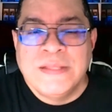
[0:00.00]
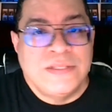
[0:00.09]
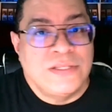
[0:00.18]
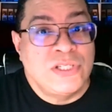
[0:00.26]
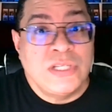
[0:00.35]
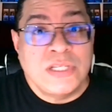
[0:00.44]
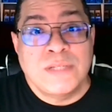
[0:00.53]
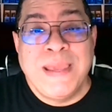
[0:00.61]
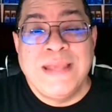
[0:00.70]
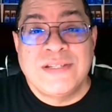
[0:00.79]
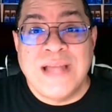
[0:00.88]
the
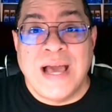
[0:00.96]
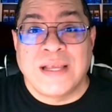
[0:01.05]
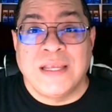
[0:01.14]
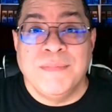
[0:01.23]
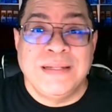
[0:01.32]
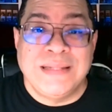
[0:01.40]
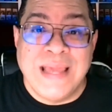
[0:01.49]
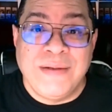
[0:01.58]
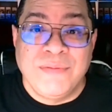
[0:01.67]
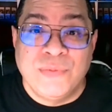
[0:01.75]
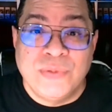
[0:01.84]
6-page document
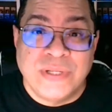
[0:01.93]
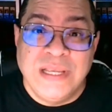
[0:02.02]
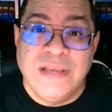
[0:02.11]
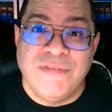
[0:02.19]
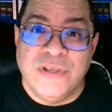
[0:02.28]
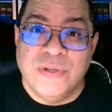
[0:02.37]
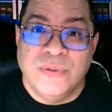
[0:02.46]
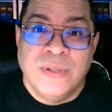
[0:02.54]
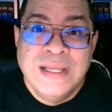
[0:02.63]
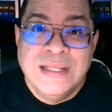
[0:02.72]
that will give you